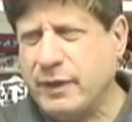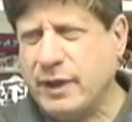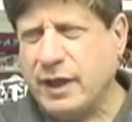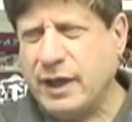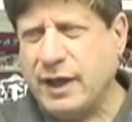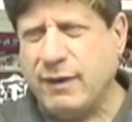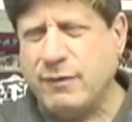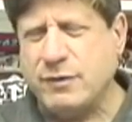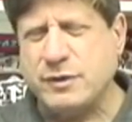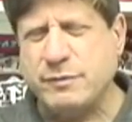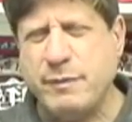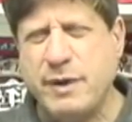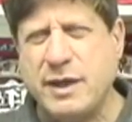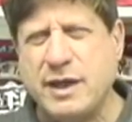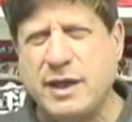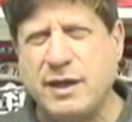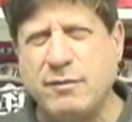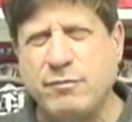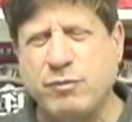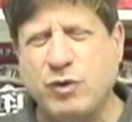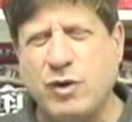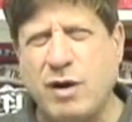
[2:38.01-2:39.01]
and I was
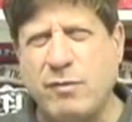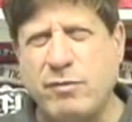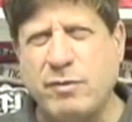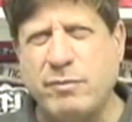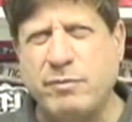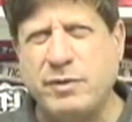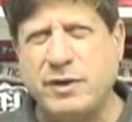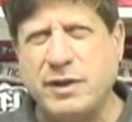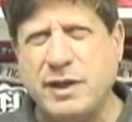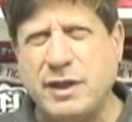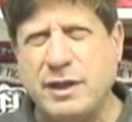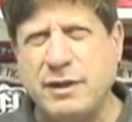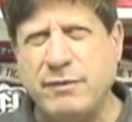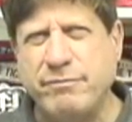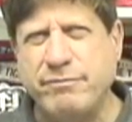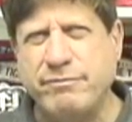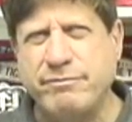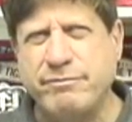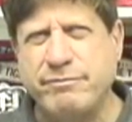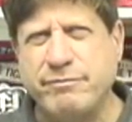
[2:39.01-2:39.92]
making probably